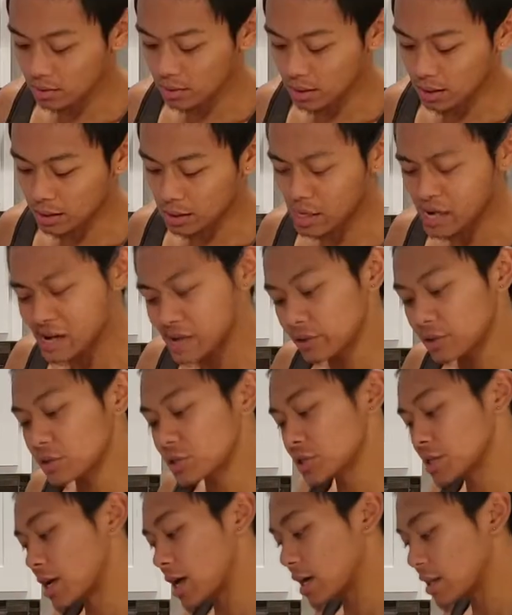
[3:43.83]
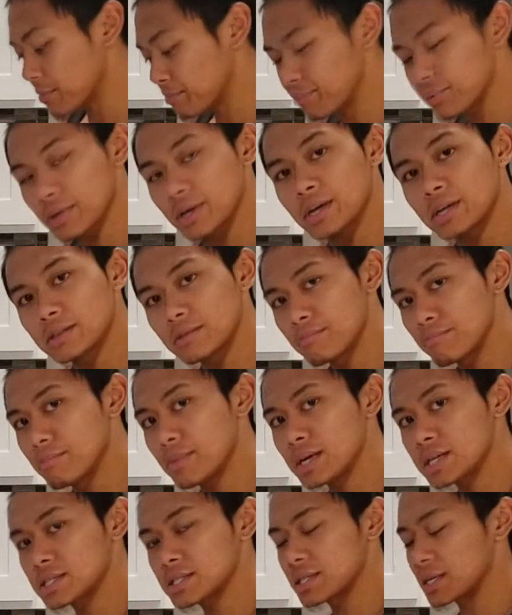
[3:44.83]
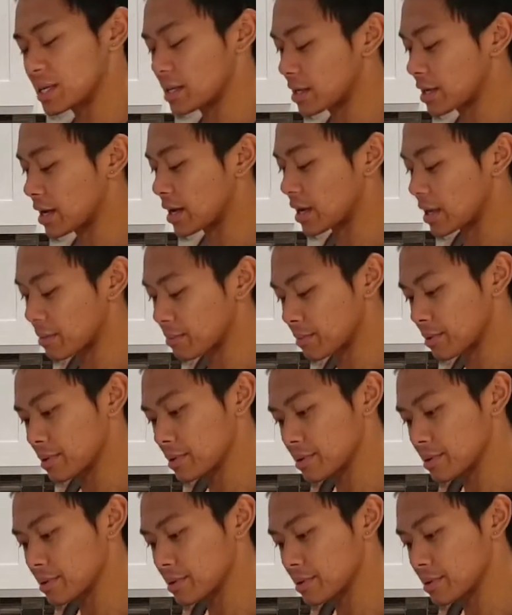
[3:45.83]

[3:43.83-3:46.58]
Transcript: And now you just gotta play the mixing game.